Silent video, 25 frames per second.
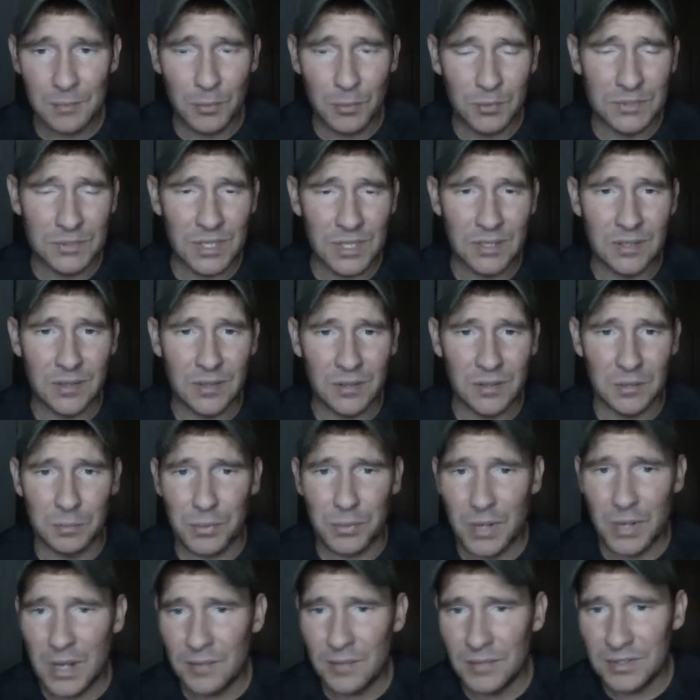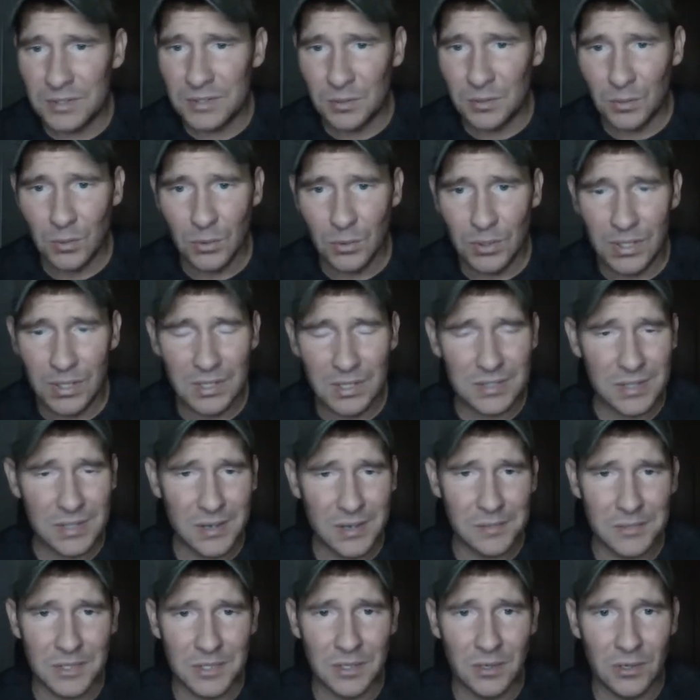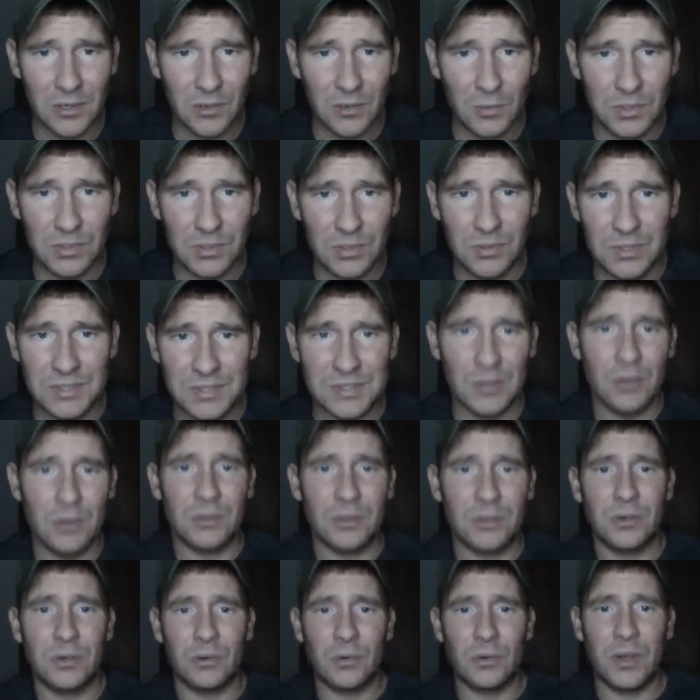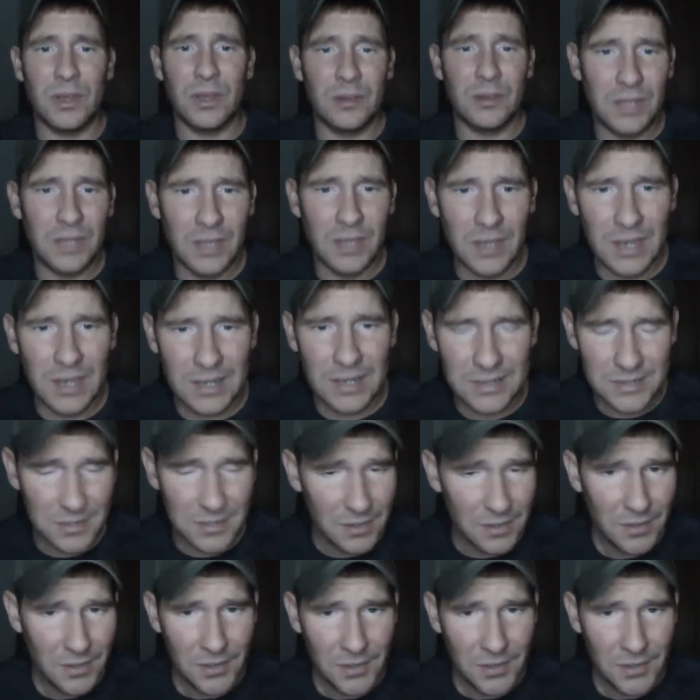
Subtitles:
We'll take you on a private tour any time of the year. We do this all year round, guys.